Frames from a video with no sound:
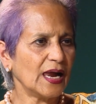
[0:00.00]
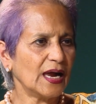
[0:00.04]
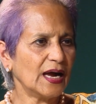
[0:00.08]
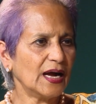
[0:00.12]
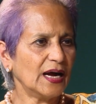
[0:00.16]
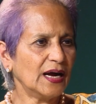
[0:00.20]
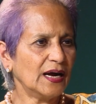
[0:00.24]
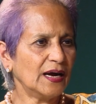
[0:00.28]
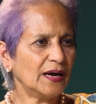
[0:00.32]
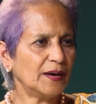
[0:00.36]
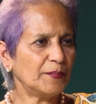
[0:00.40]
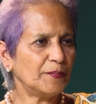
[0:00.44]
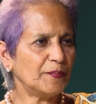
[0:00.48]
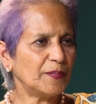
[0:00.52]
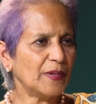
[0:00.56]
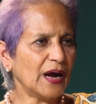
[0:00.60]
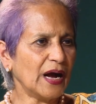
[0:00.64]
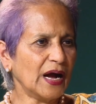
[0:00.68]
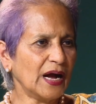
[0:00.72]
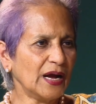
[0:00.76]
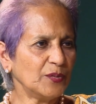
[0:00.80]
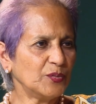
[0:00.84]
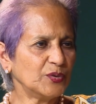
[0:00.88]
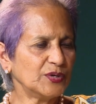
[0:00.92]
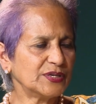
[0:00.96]

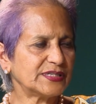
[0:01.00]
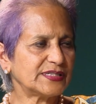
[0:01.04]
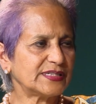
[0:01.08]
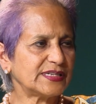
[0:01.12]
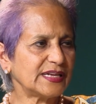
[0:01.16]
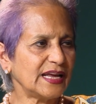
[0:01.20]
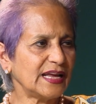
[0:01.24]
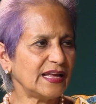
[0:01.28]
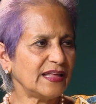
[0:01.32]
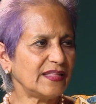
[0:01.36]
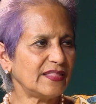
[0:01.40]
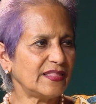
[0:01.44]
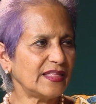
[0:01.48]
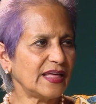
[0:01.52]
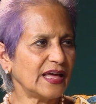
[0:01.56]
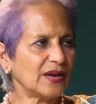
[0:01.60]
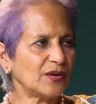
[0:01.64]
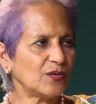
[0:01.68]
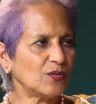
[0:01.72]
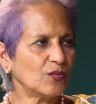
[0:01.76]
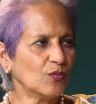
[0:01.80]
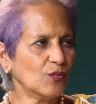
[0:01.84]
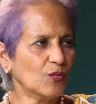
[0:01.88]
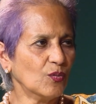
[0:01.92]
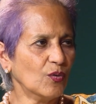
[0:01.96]
I would say that
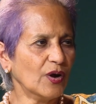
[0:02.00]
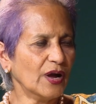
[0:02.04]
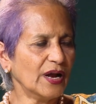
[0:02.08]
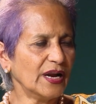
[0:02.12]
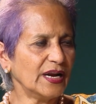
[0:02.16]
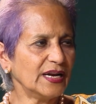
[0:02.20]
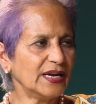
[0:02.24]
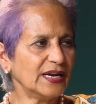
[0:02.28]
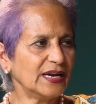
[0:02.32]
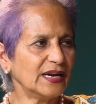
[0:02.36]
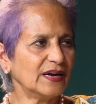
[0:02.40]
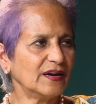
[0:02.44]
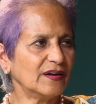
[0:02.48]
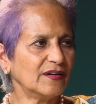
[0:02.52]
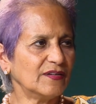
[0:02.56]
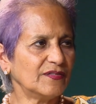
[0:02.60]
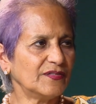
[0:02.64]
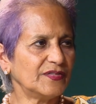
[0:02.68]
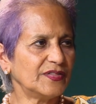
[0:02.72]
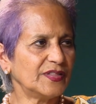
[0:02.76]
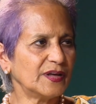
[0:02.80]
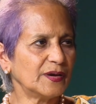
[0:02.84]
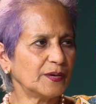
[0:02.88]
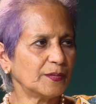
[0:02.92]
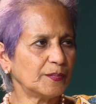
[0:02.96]
one
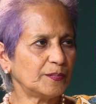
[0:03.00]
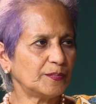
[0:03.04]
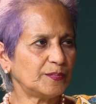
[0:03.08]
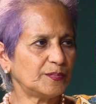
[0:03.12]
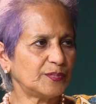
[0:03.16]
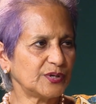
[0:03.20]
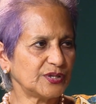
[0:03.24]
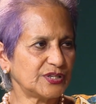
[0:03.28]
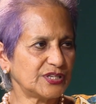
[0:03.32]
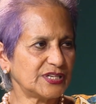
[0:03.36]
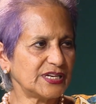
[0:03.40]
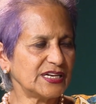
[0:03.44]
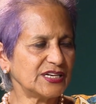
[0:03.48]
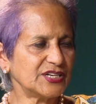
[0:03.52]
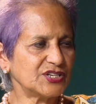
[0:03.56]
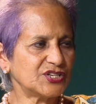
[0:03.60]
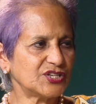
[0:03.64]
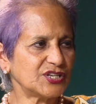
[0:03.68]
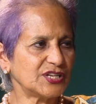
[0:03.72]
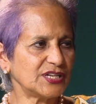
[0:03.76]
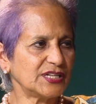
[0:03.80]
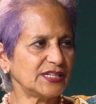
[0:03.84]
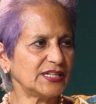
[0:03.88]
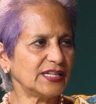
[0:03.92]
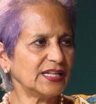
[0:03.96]
of the
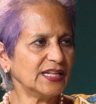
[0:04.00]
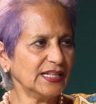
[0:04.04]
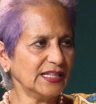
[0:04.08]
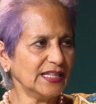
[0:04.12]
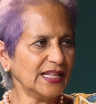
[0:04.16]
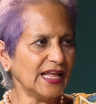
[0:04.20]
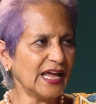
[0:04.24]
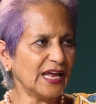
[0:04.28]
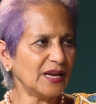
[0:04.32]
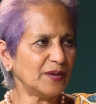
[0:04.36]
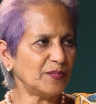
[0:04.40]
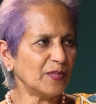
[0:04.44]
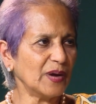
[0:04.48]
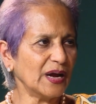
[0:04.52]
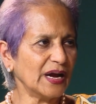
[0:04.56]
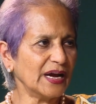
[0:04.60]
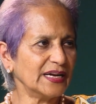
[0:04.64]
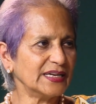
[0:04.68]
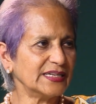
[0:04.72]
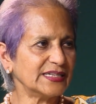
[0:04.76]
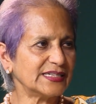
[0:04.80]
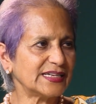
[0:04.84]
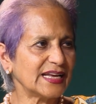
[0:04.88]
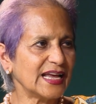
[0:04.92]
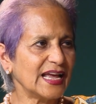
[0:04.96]
potential
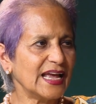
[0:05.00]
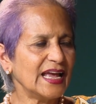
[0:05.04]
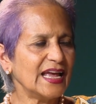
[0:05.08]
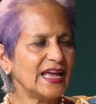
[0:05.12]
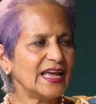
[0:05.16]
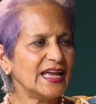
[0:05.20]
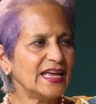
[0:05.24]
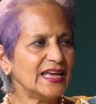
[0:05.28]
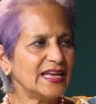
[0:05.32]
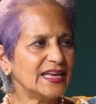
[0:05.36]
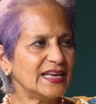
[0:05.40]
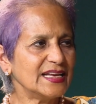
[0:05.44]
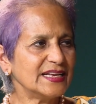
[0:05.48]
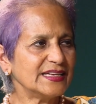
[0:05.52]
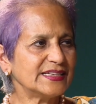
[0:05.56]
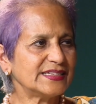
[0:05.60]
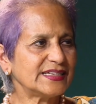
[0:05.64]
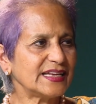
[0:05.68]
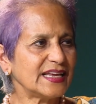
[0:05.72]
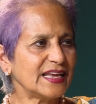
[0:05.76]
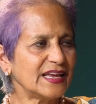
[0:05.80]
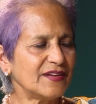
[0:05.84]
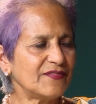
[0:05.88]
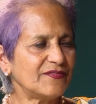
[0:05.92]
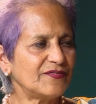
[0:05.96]
landmines is
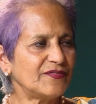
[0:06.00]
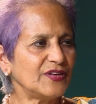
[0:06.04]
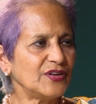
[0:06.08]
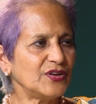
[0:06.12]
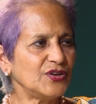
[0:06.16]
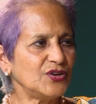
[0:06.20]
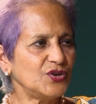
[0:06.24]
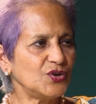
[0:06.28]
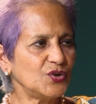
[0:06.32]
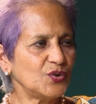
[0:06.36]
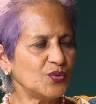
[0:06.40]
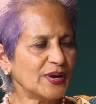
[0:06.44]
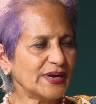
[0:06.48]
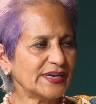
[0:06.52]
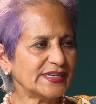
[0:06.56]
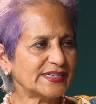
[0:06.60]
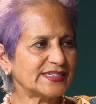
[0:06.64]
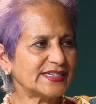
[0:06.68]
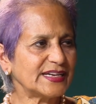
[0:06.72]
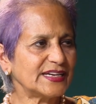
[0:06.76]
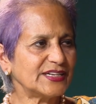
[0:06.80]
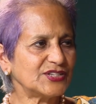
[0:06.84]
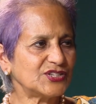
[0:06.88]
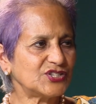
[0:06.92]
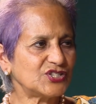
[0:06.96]
if US
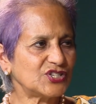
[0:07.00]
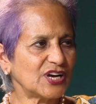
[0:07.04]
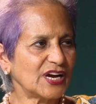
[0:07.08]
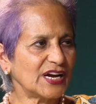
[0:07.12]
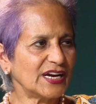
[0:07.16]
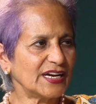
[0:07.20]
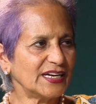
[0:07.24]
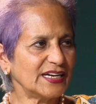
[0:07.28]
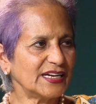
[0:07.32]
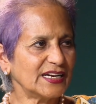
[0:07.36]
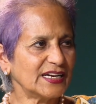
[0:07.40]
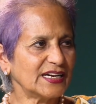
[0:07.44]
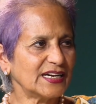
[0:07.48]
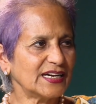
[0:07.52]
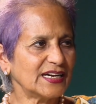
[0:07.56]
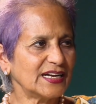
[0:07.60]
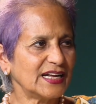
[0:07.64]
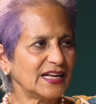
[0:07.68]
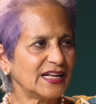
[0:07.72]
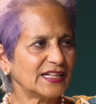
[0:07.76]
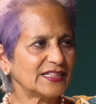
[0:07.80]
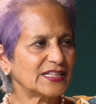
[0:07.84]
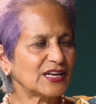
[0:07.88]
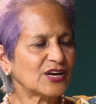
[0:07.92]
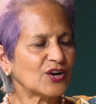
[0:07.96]
and China,
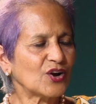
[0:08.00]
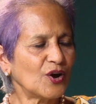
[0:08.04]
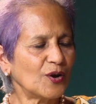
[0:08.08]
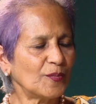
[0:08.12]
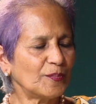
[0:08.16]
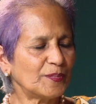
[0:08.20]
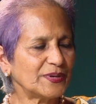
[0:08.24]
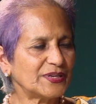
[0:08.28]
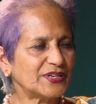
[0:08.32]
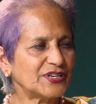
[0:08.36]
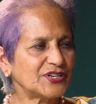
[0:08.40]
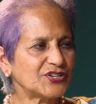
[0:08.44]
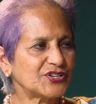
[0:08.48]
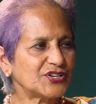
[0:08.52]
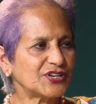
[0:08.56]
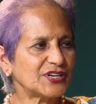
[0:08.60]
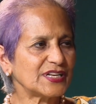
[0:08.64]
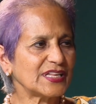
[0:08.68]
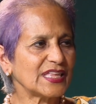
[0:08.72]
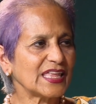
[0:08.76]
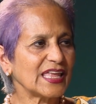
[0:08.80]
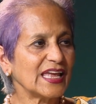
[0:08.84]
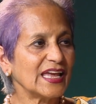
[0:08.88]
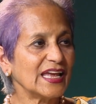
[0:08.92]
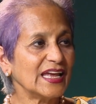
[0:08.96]
the
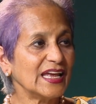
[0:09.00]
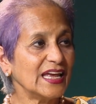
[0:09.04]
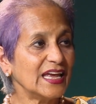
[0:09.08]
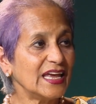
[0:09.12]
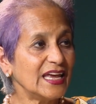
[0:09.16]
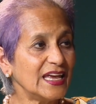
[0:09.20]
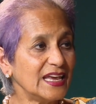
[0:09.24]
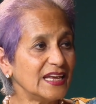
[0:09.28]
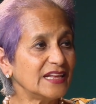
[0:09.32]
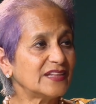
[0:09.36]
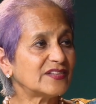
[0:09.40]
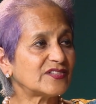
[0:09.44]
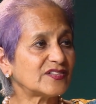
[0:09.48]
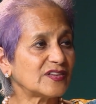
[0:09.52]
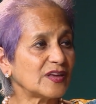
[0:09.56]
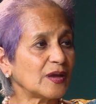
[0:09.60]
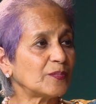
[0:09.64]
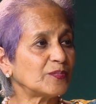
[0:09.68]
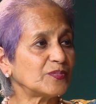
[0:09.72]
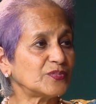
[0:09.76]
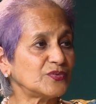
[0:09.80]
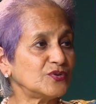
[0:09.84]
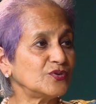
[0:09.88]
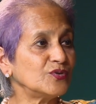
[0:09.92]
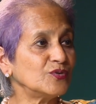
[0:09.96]
competition heats
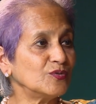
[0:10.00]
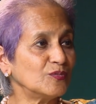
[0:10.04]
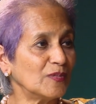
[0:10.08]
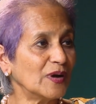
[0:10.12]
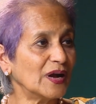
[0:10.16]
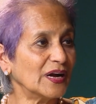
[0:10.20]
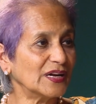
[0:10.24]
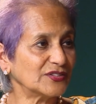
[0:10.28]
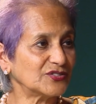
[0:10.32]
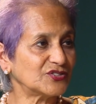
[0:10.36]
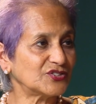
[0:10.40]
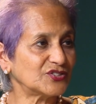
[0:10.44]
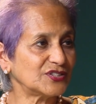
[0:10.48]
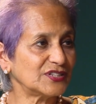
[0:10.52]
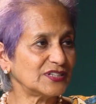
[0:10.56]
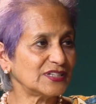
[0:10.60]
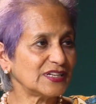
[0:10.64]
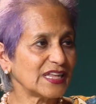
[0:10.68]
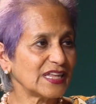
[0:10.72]
up too much.